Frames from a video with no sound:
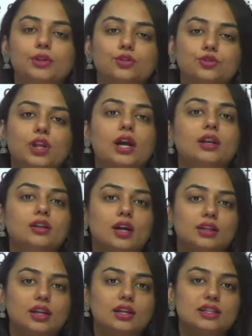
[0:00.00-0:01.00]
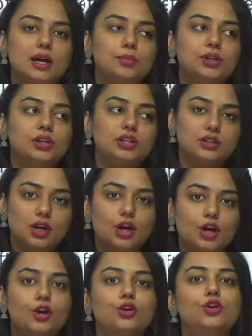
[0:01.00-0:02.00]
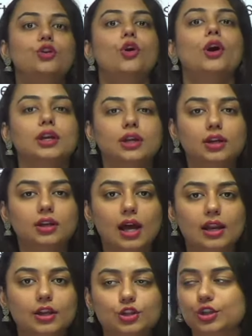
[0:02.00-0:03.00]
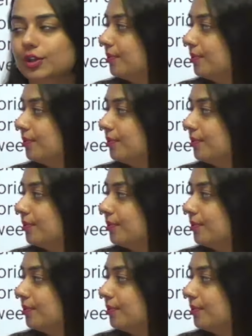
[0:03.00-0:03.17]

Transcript: So that another example is drawing an analogy.